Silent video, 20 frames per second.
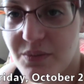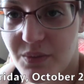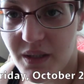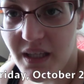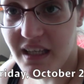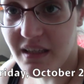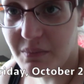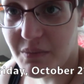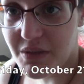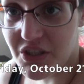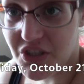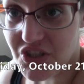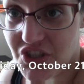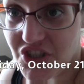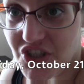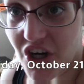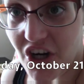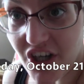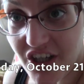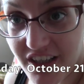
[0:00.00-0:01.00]
would like me to
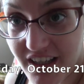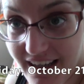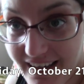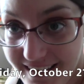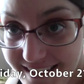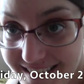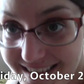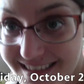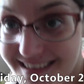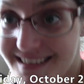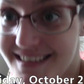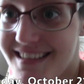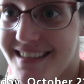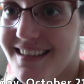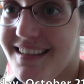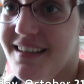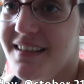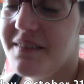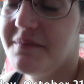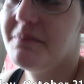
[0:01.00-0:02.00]
start next
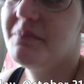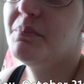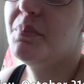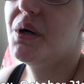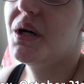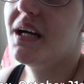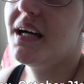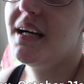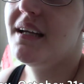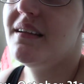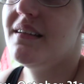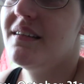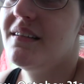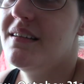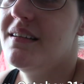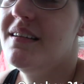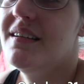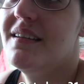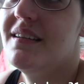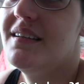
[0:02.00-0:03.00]
but
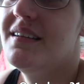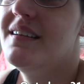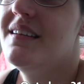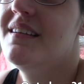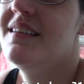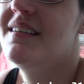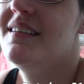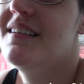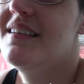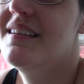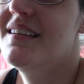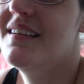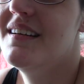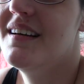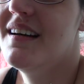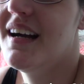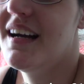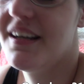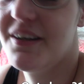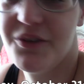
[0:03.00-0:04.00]

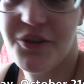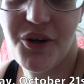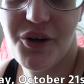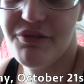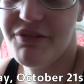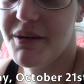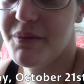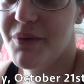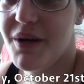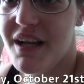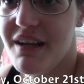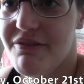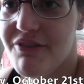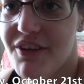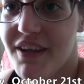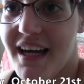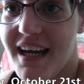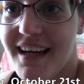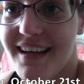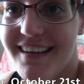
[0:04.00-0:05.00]
I don't know if I'm ready
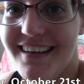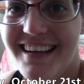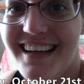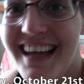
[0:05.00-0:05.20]
for that.